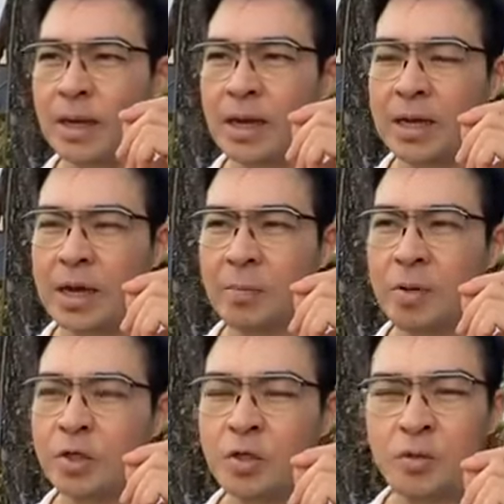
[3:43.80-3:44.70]

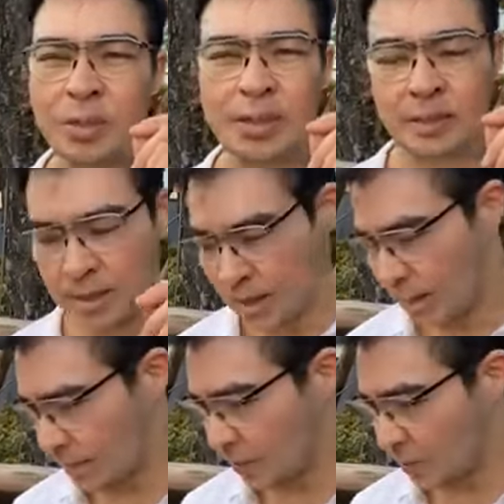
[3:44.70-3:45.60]
Number two is, there
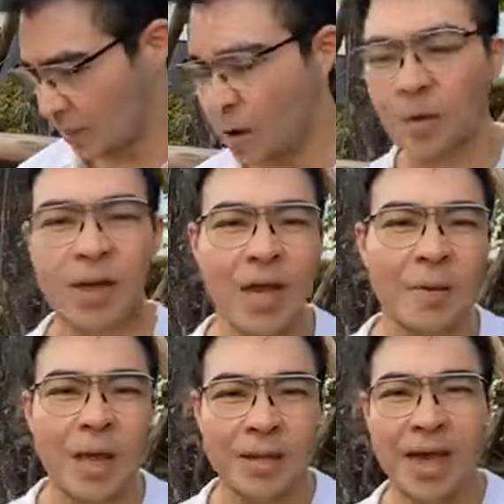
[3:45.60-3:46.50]

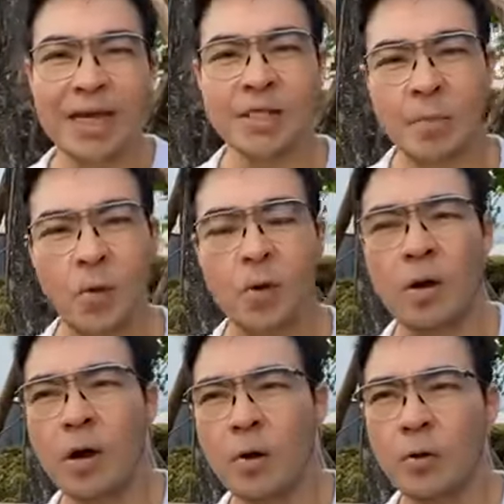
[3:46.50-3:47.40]
is a book
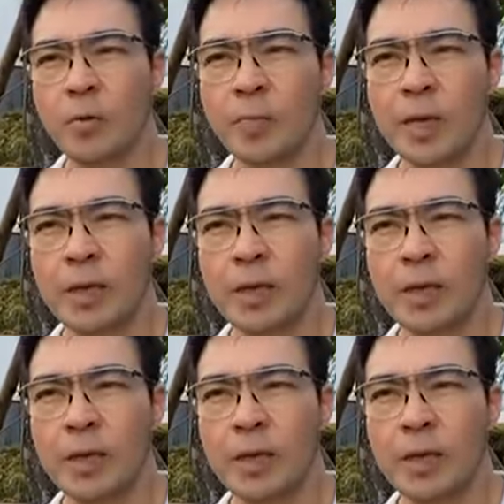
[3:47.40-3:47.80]
called